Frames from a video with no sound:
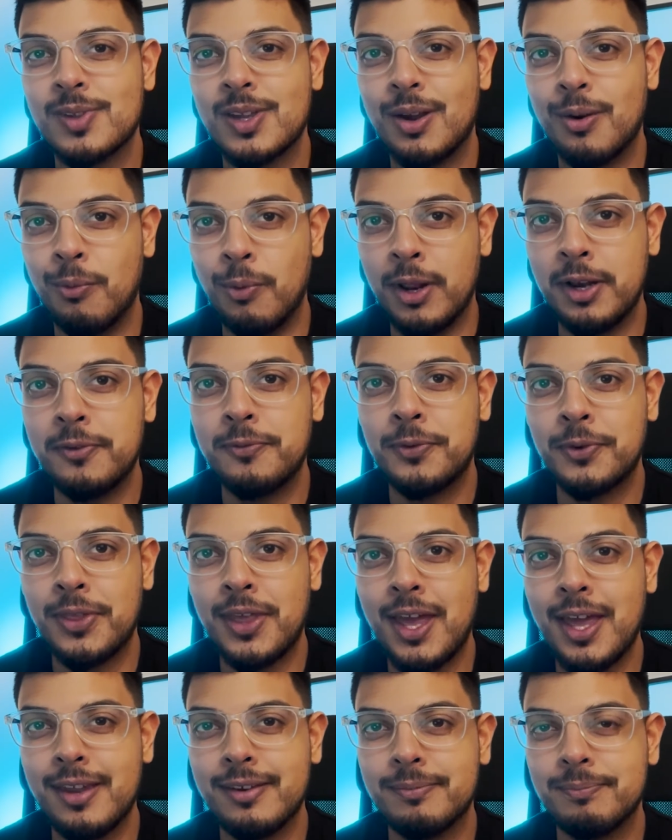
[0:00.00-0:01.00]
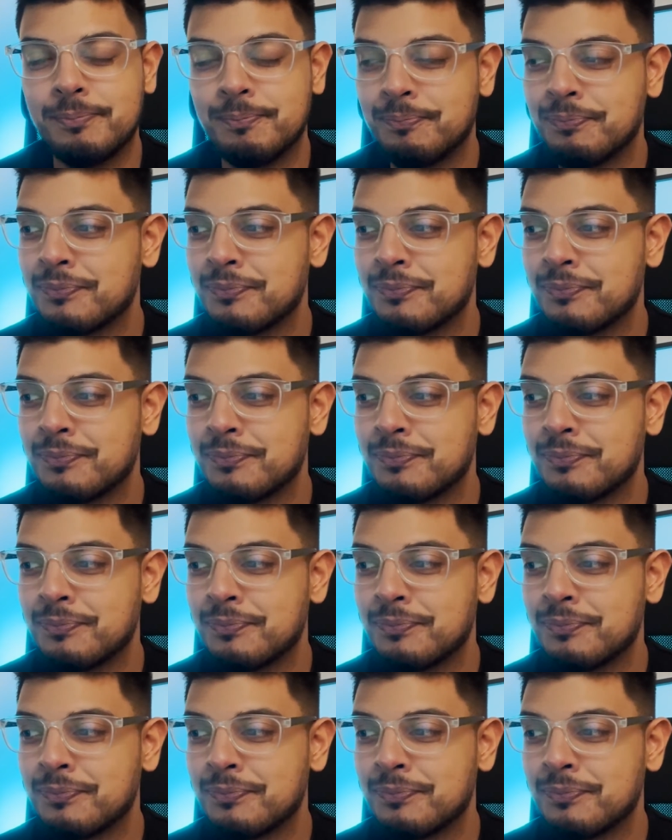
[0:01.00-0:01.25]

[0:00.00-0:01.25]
Ready for that?